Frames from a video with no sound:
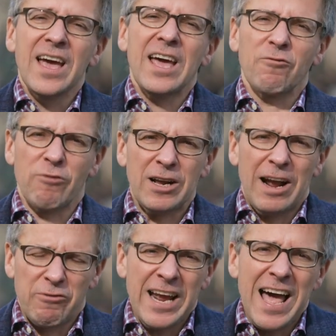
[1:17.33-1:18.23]
In
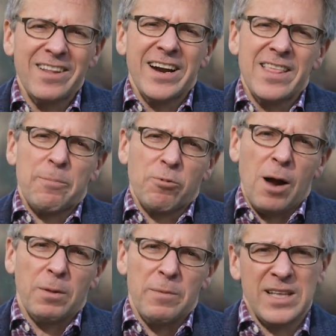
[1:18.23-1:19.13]
reality, that
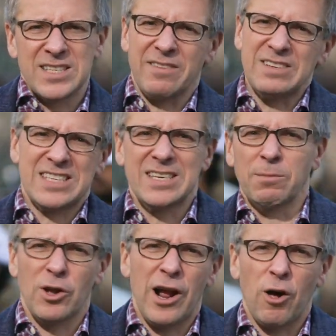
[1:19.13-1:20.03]
probably means, given
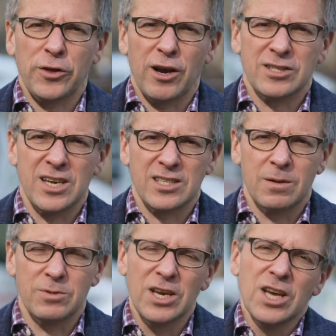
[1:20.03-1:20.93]
similar healthcare
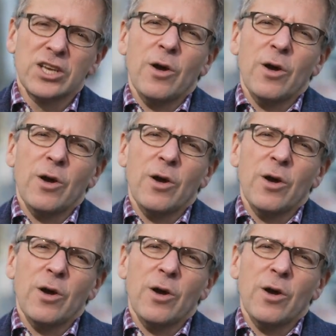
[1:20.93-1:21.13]
systems,